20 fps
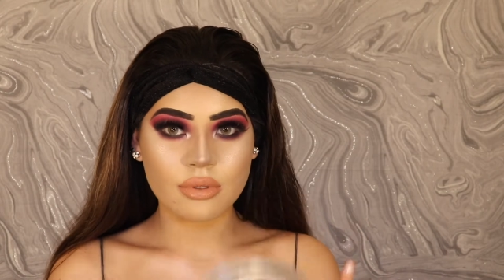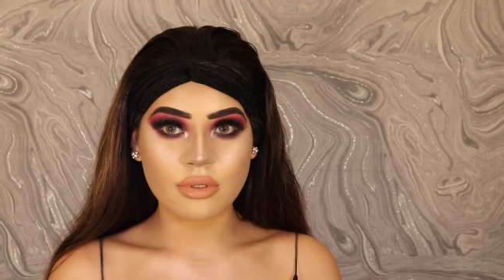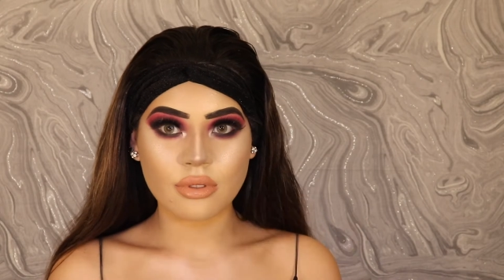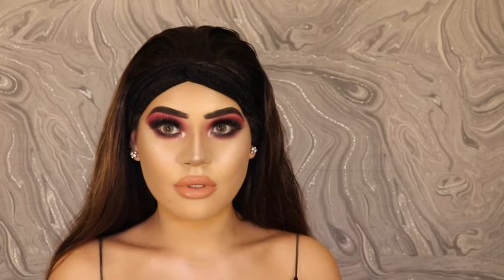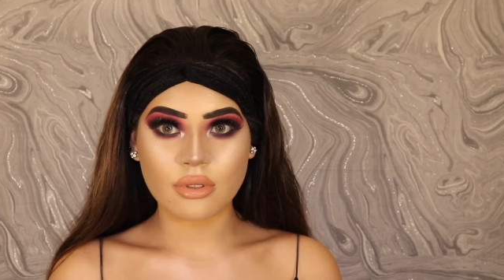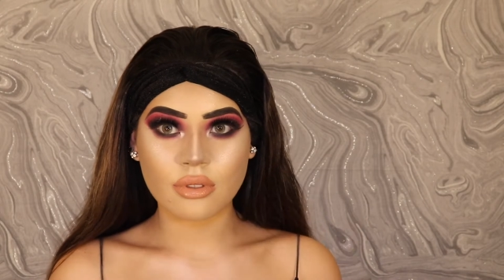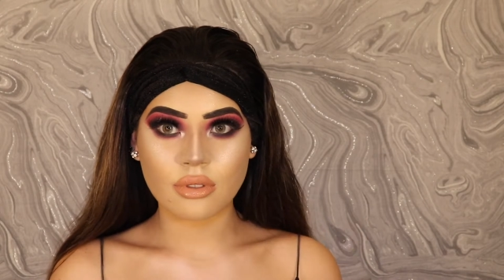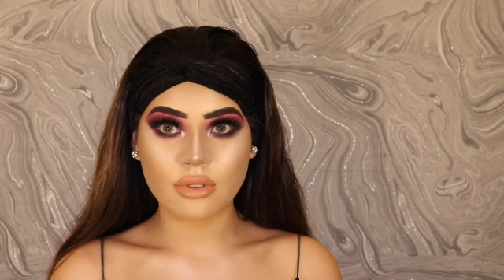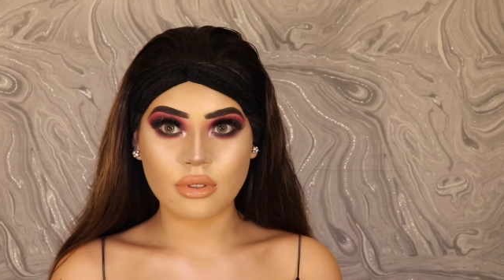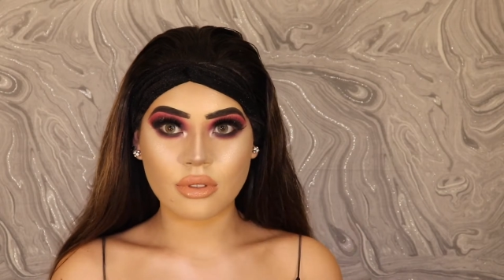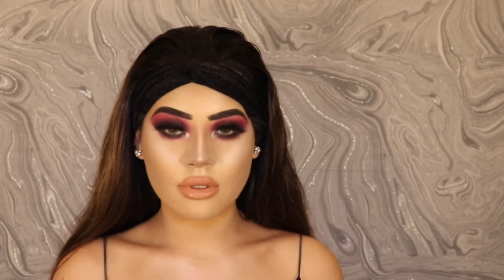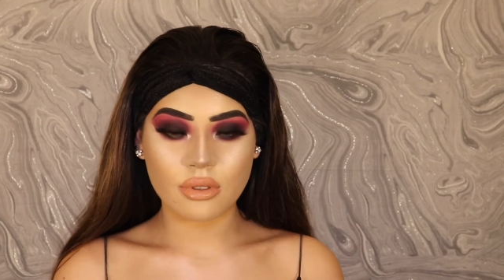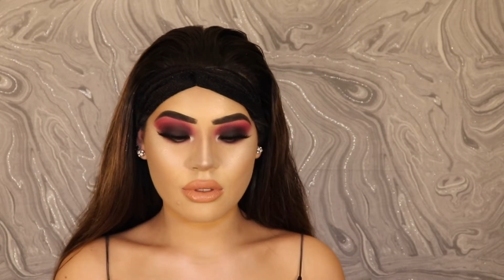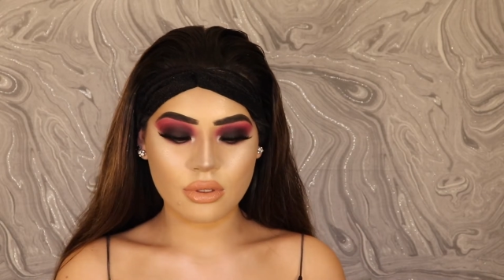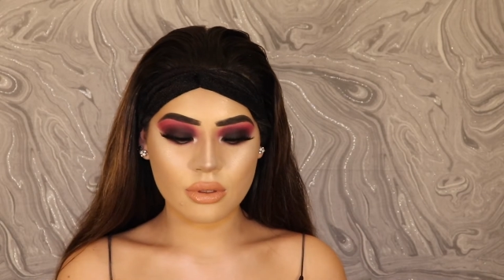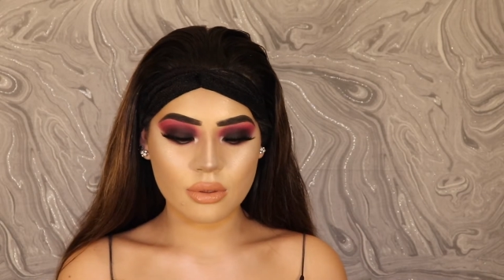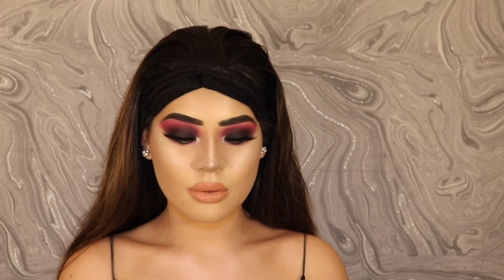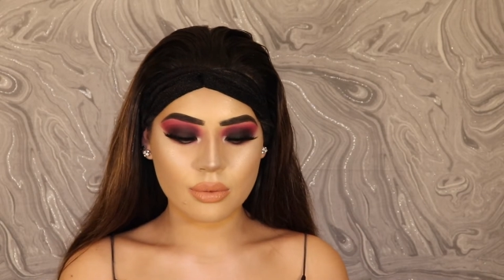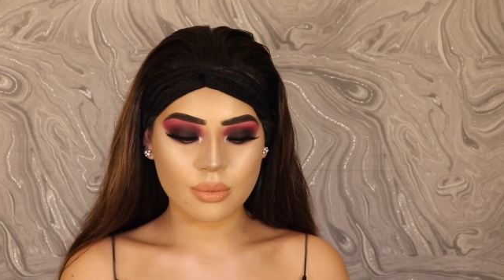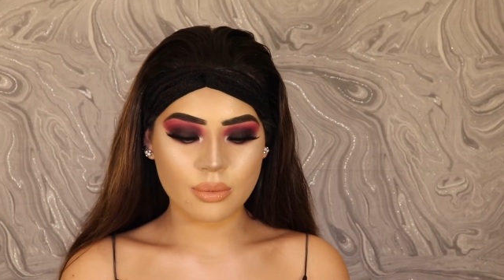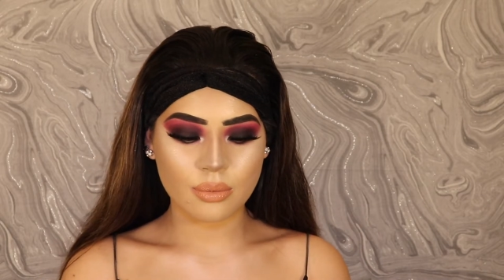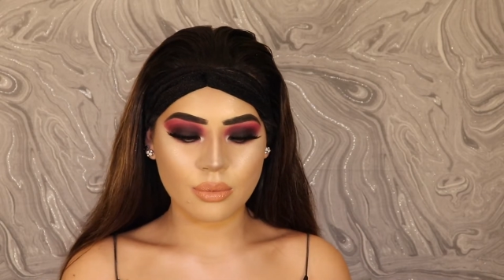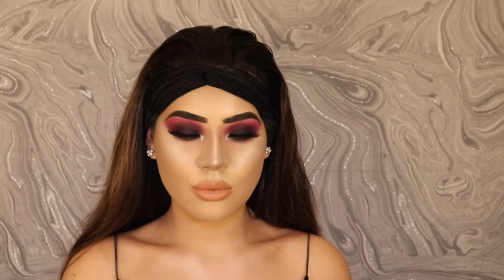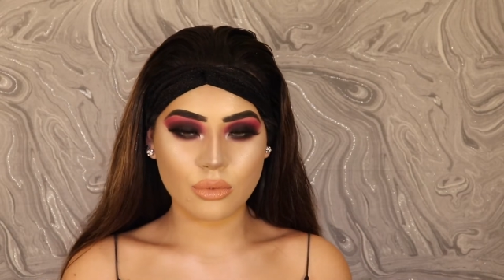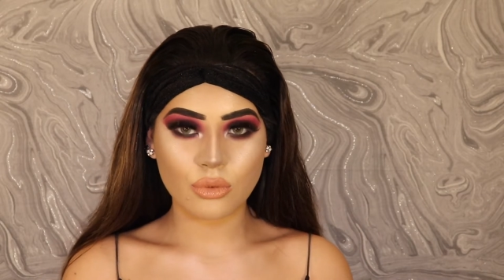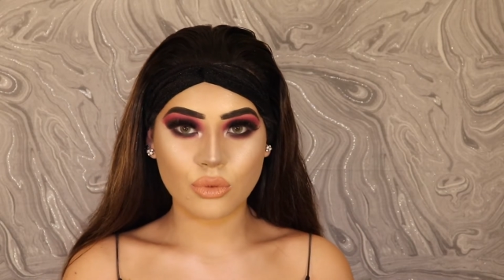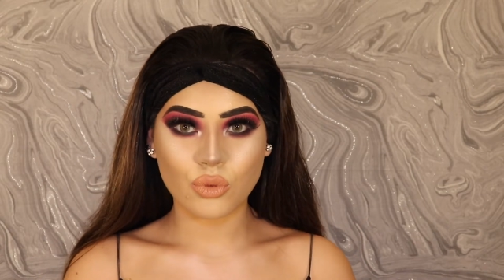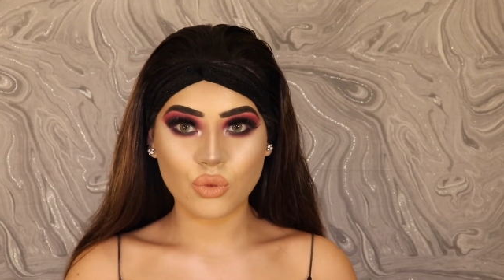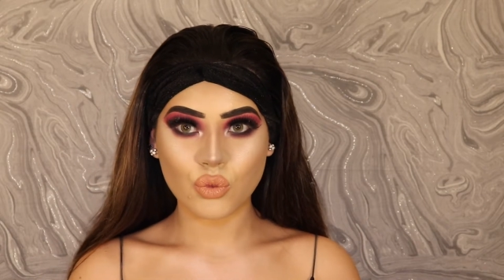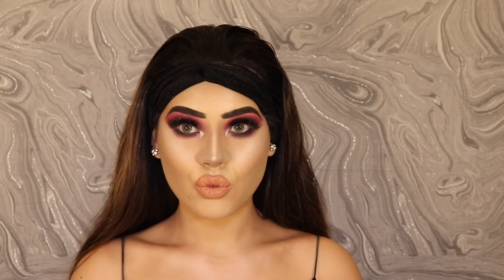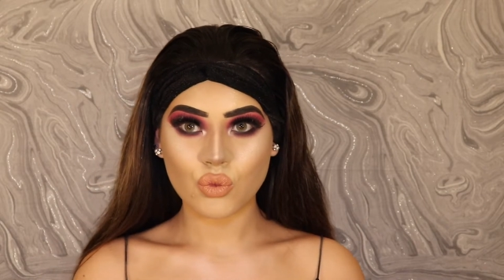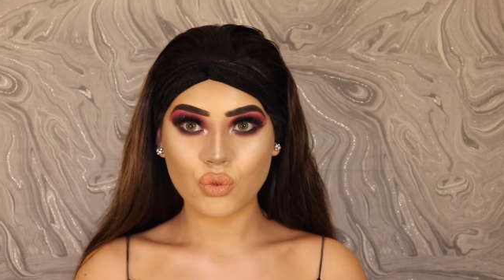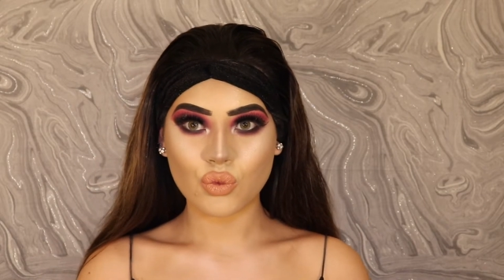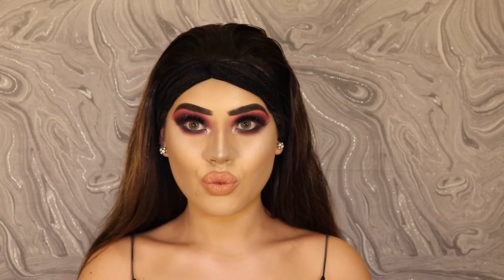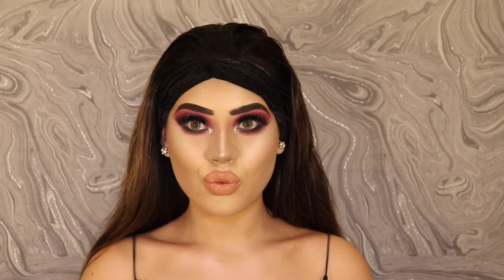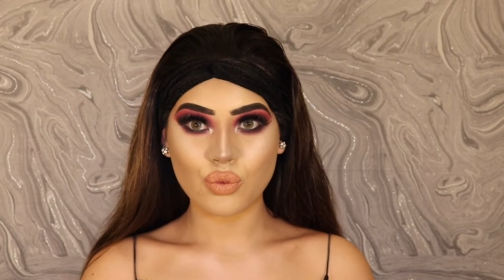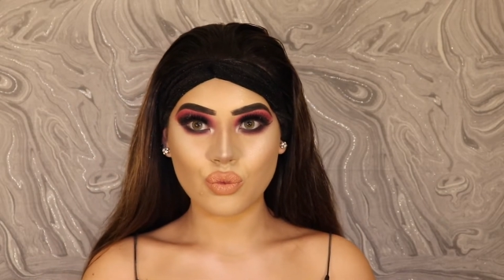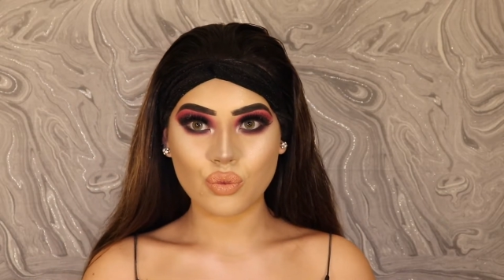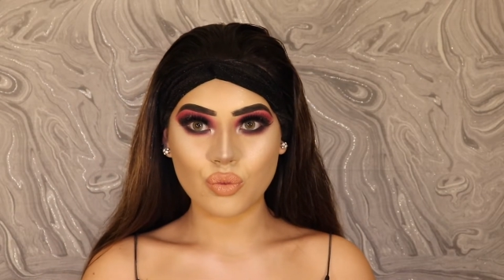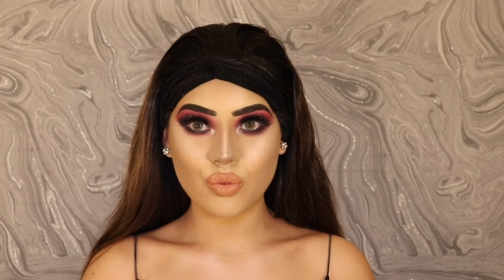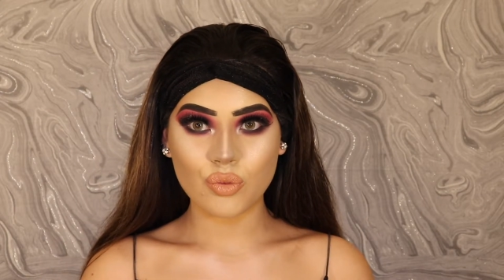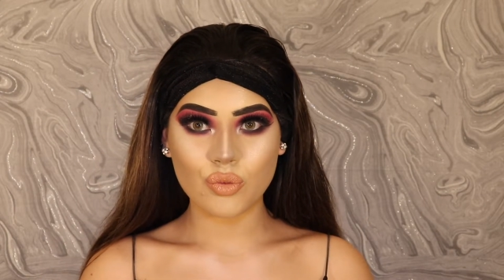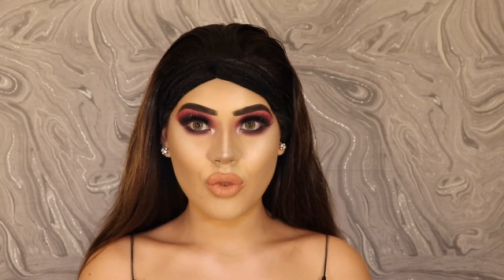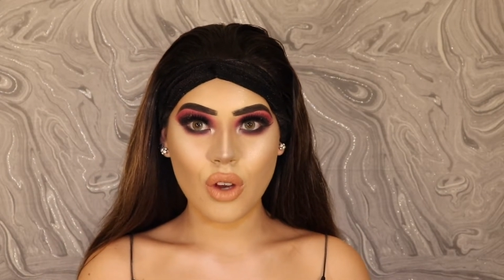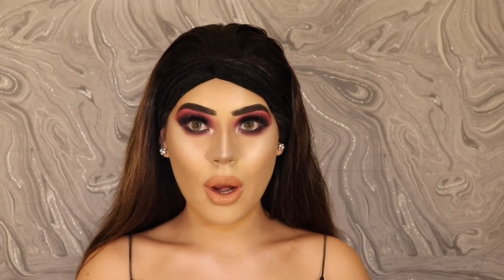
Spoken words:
it really stands for what the title